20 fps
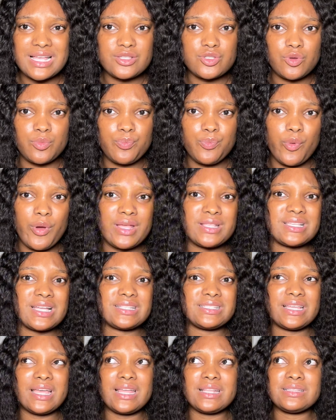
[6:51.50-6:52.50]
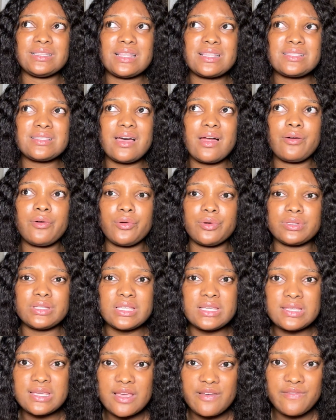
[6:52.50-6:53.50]
at some point, and then later on
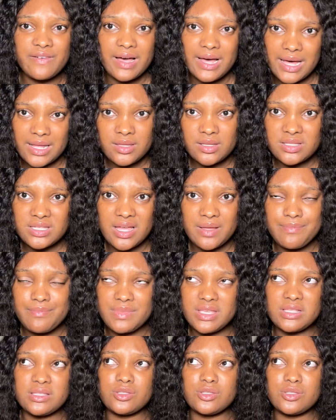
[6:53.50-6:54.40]
he gave her another meat.